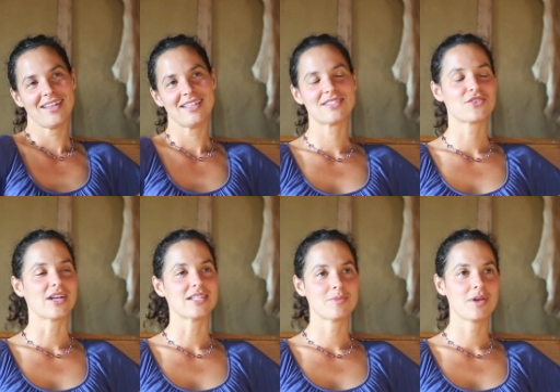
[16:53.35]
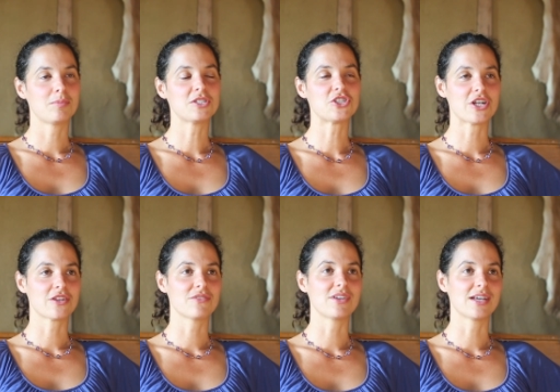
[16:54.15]
it's great to be able to share
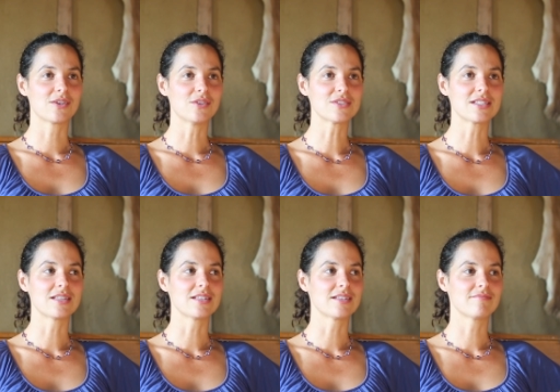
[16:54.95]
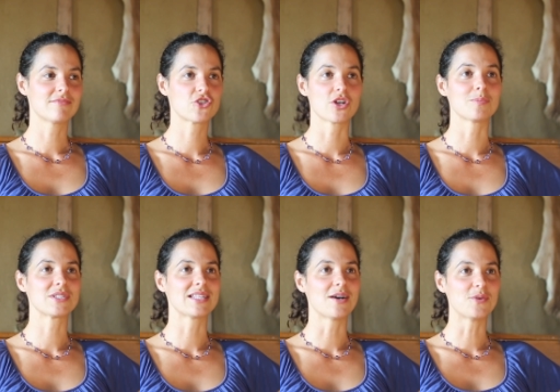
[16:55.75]
the vehicles and the
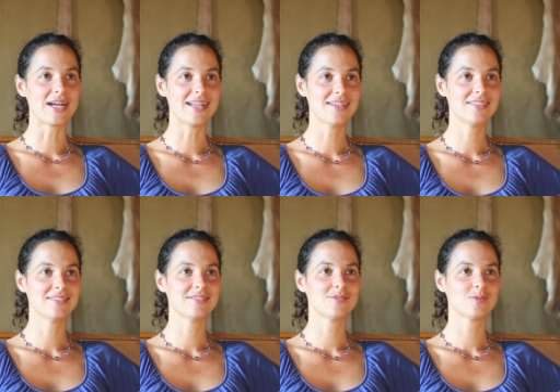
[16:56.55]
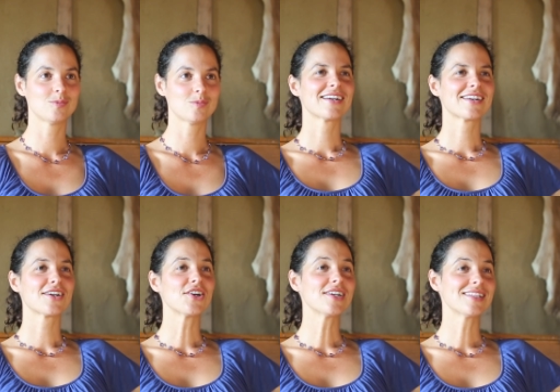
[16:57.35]
trips that way.
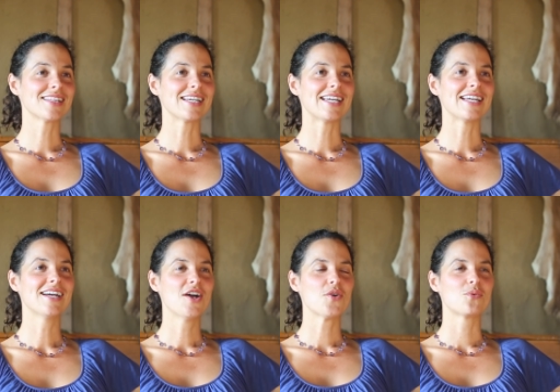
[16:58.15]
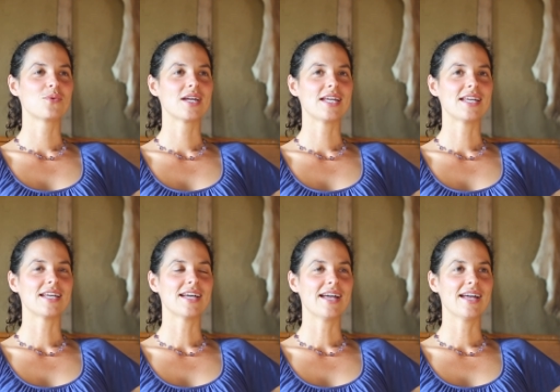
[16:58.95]
Currently,
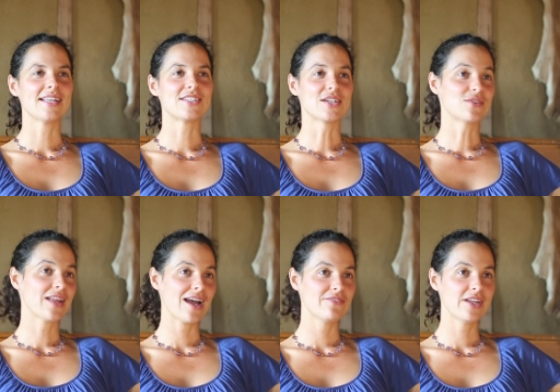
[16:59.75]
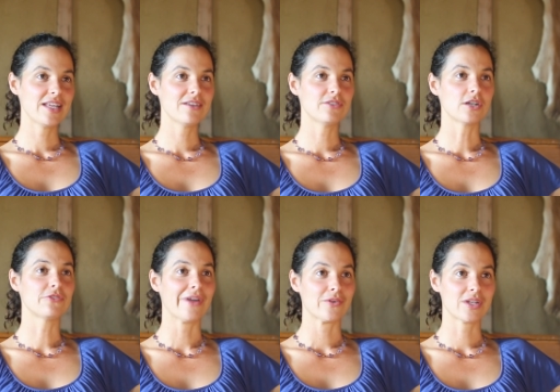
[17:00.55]
we don't have any of our
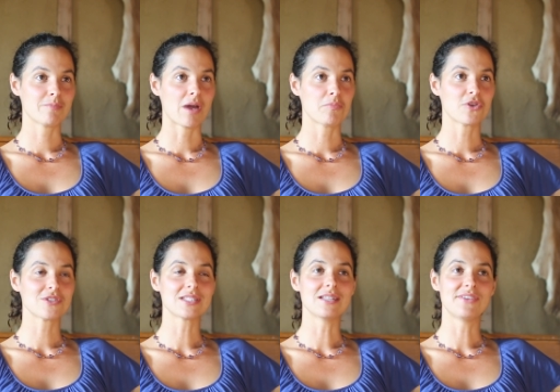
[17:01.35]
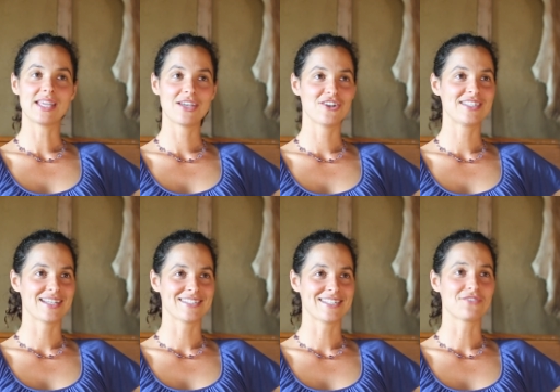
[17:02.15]
founding members living here at
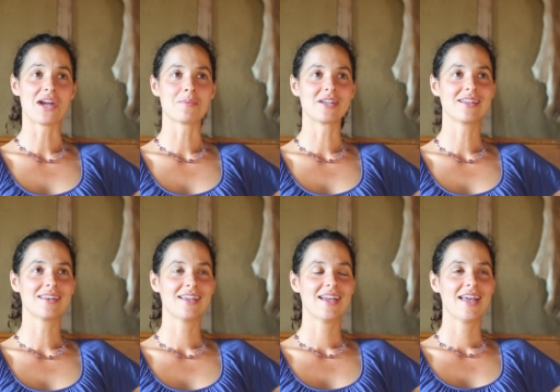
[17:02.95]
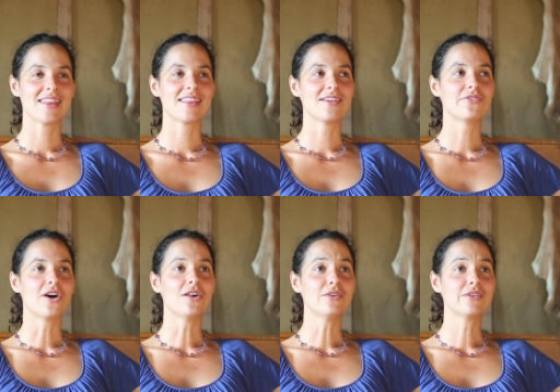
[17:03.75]
Dancing Rabbit. They've
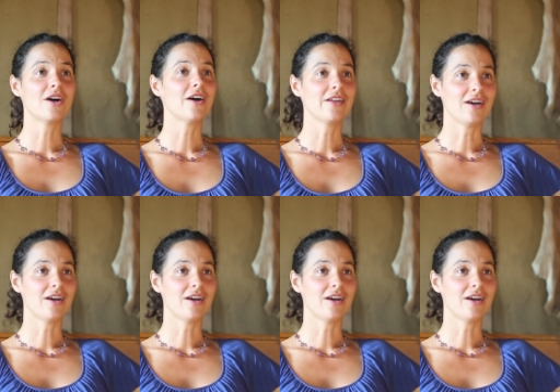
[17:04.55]
all gone